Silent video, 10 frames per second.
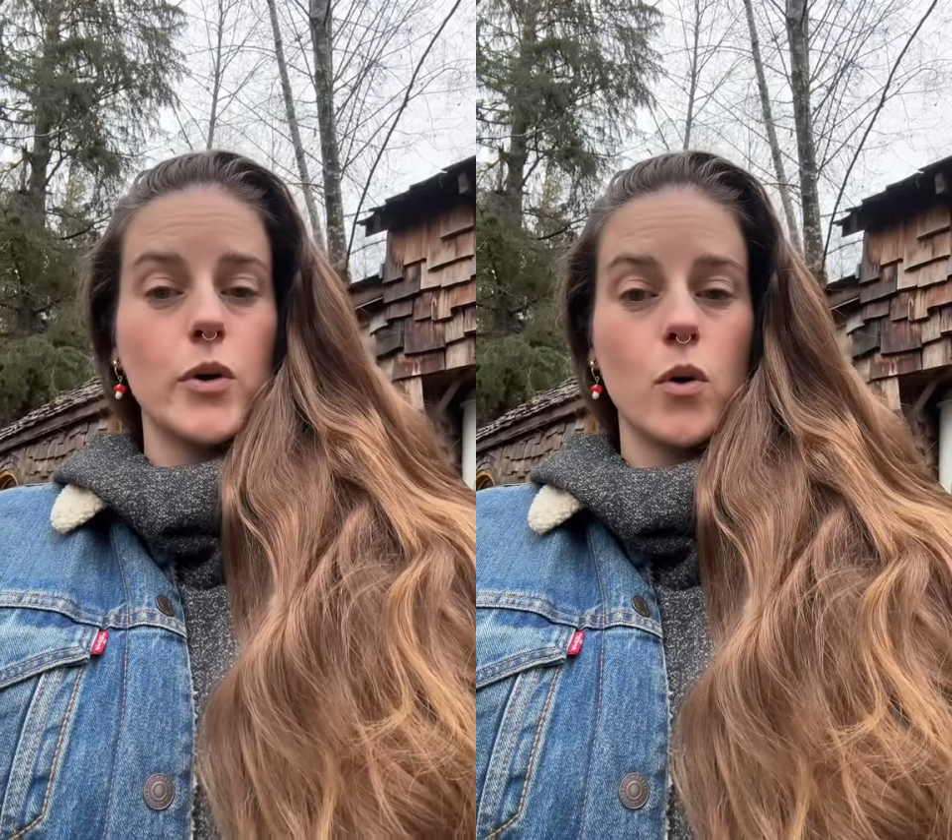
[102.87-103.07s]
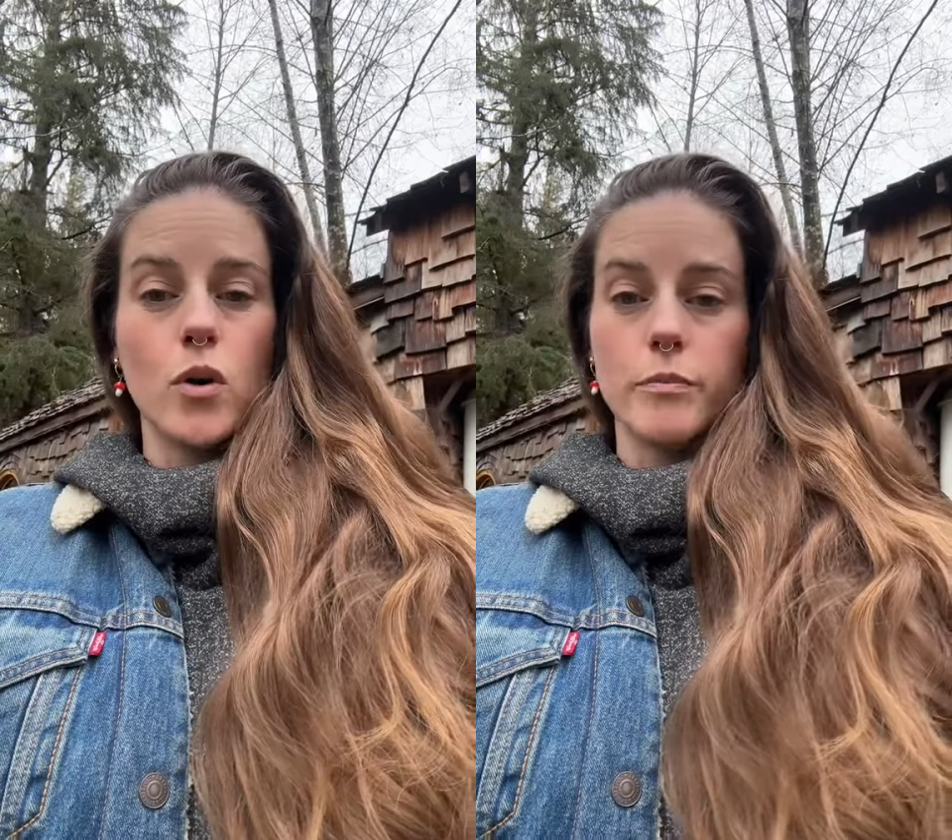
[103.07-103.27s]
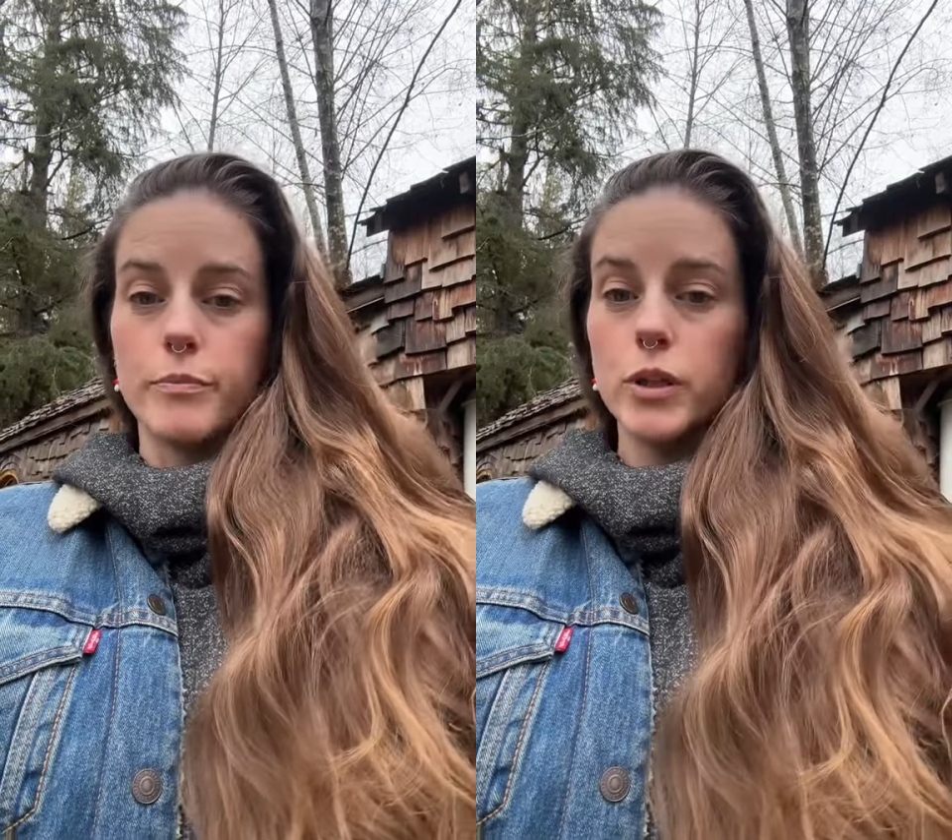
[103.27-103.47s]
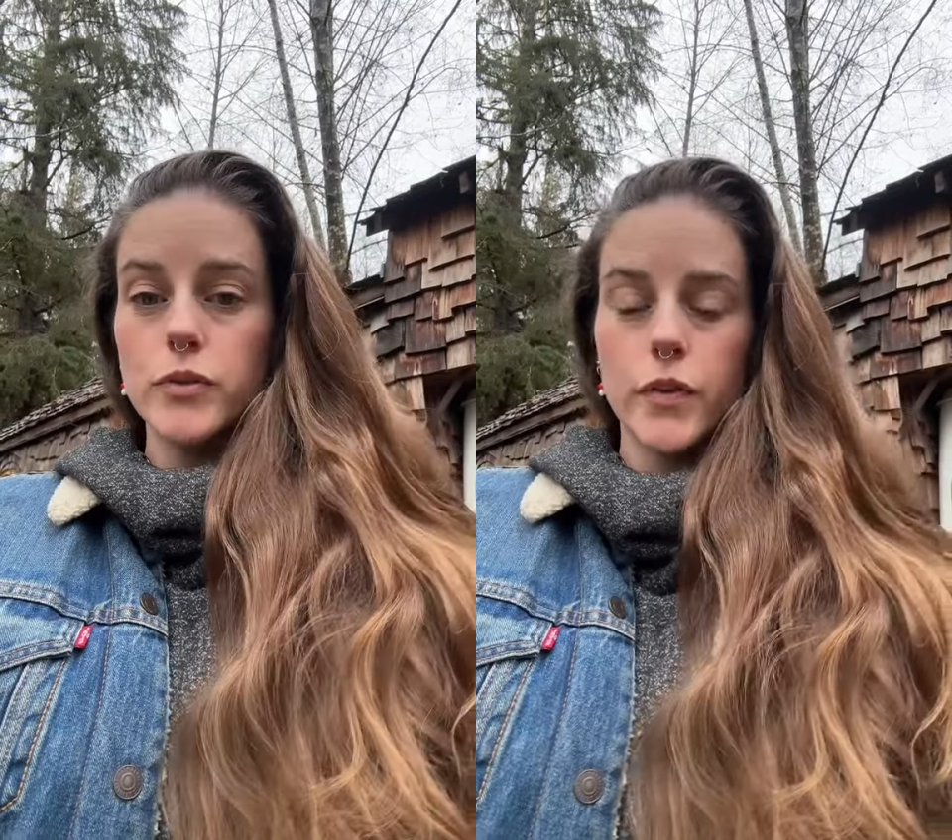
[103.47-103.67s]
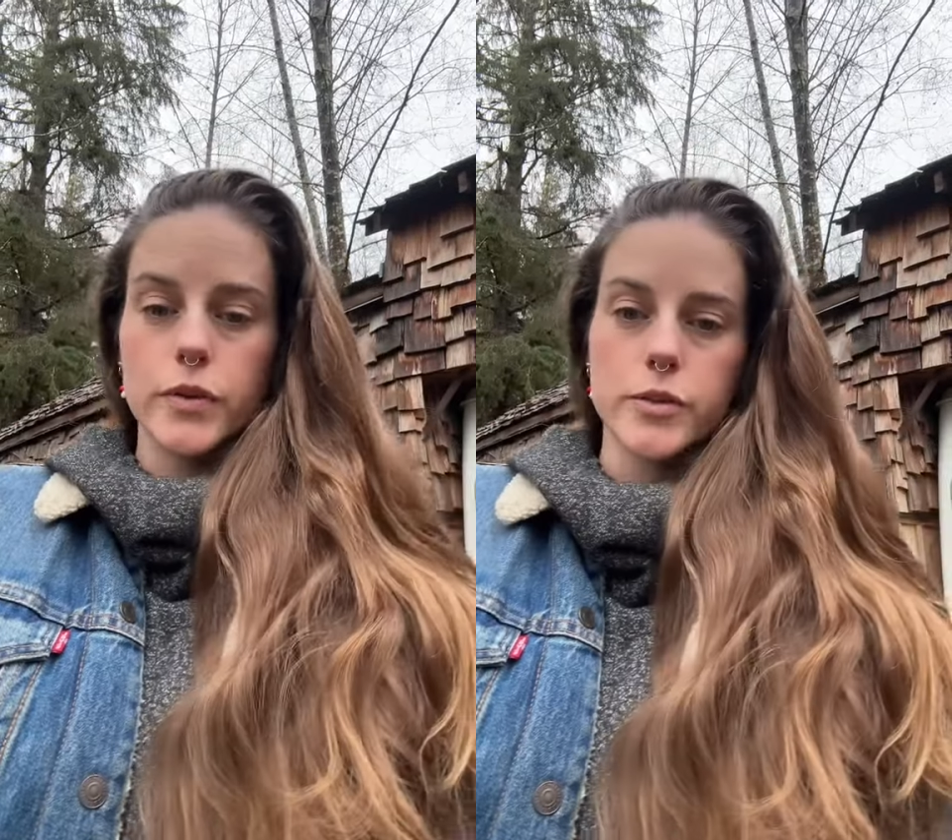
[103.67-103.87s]
or build
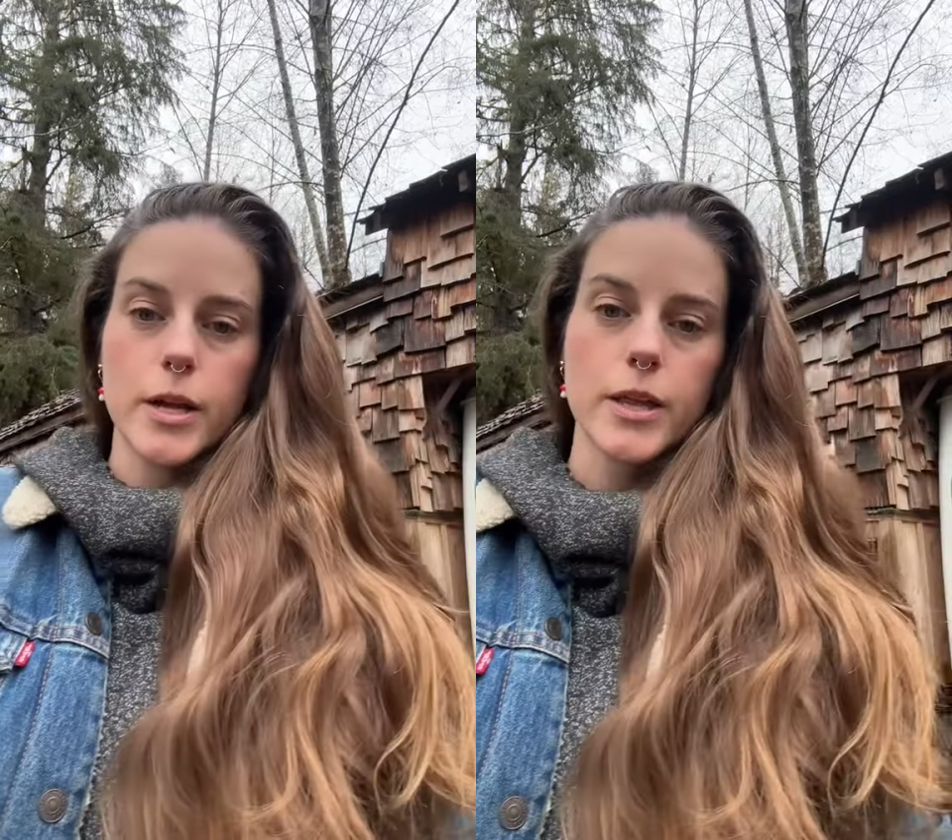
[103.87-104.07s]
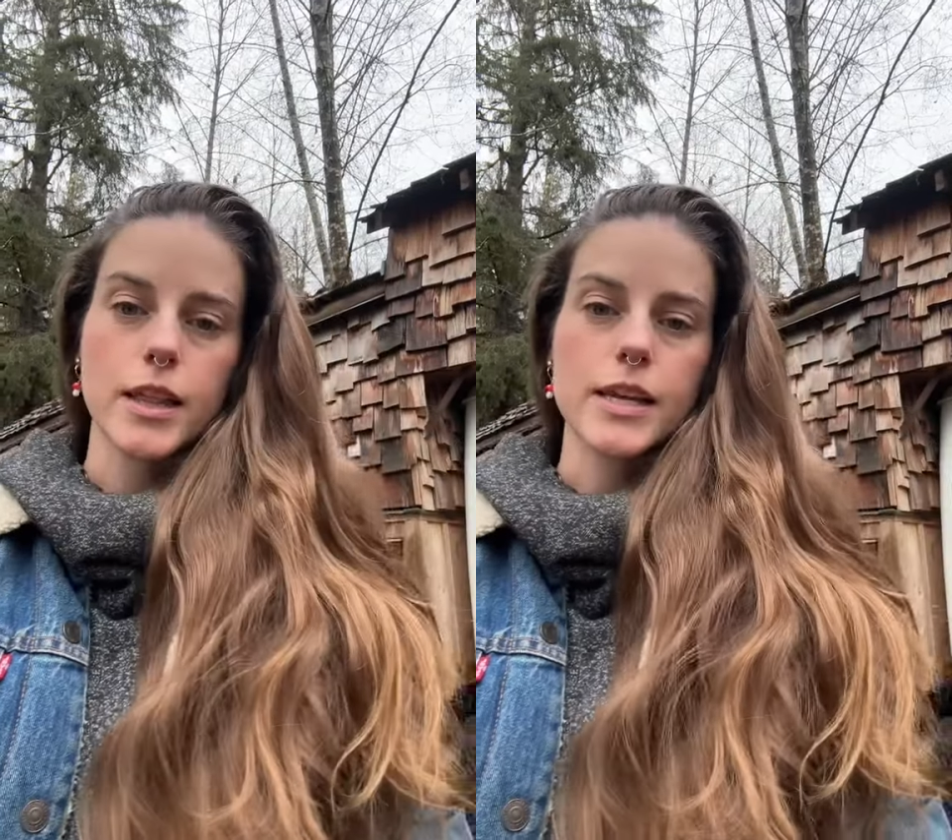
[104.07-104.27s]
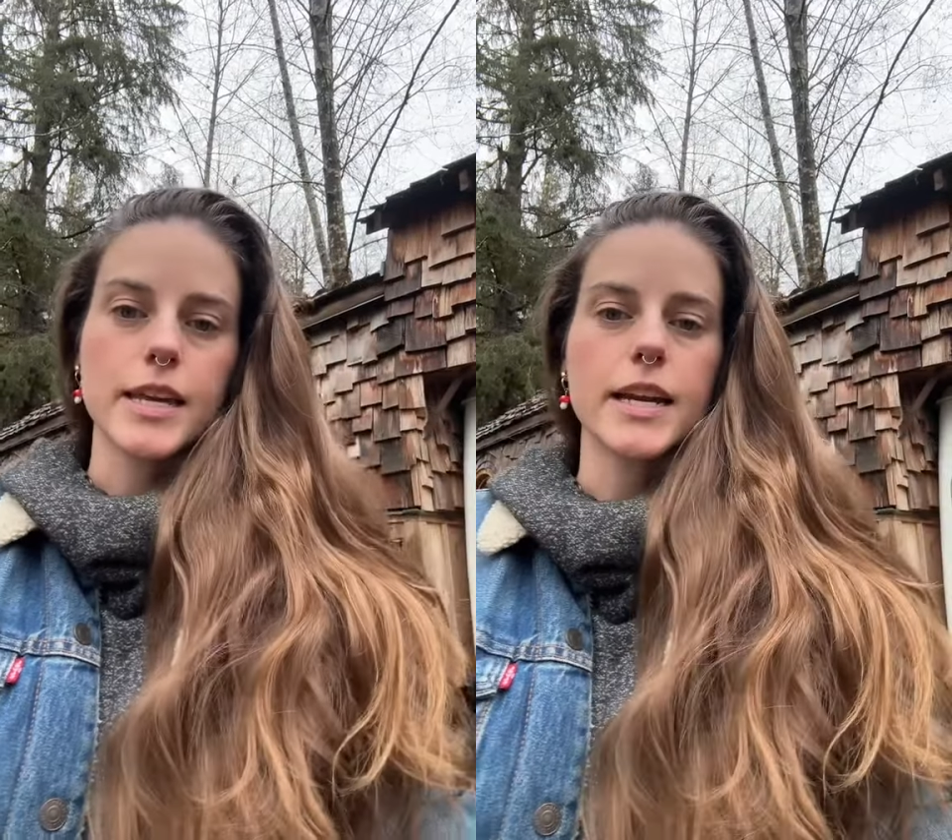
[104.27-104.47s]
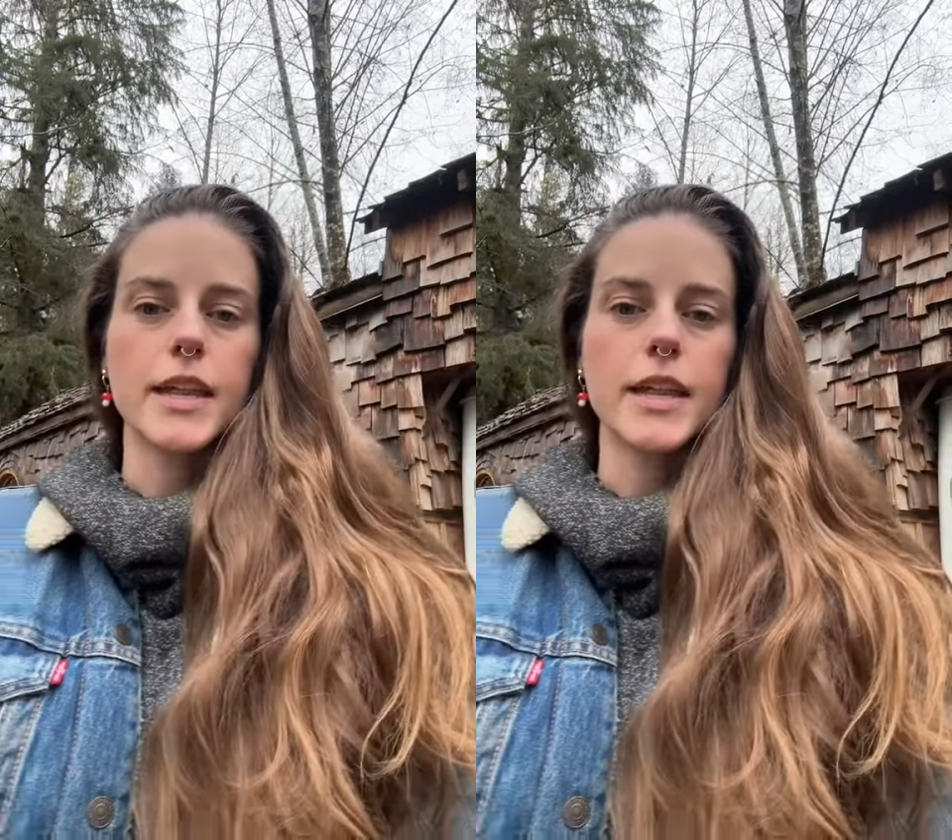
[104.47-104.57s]
photos or anything like that,